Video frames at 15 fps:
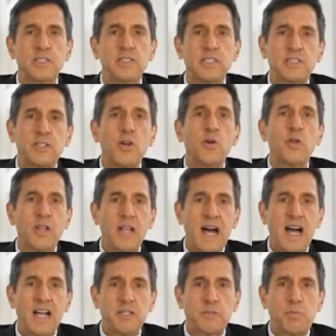says, "Go to the
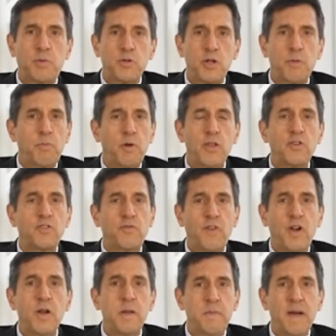hospital. Your brother's
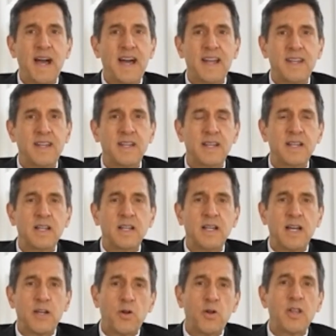very bad."
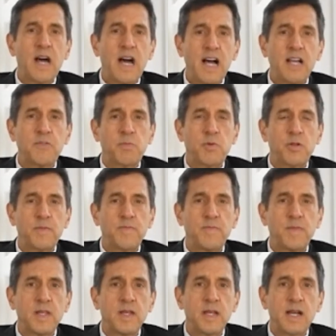I go to the hospital,
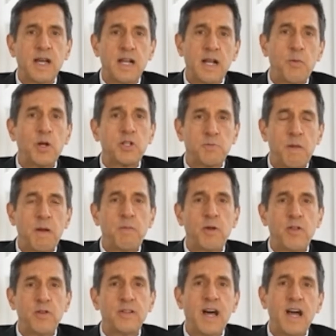and I watch my
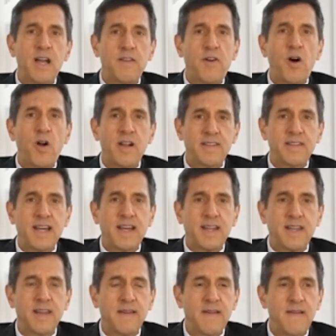brother die of a heart
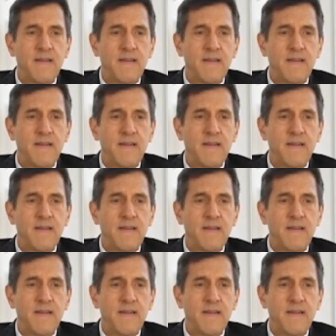attack.